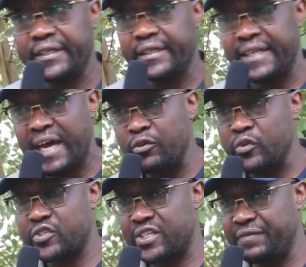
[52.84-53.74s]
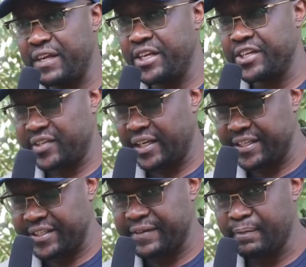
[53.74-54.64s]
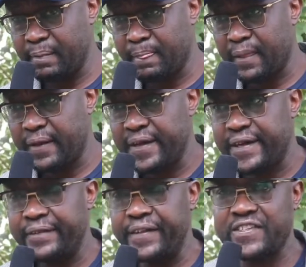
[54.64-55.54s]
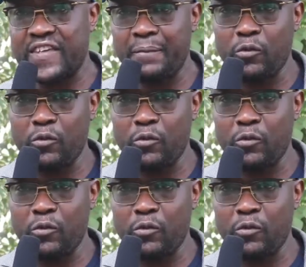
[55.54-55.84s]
Now, 7 years later, the same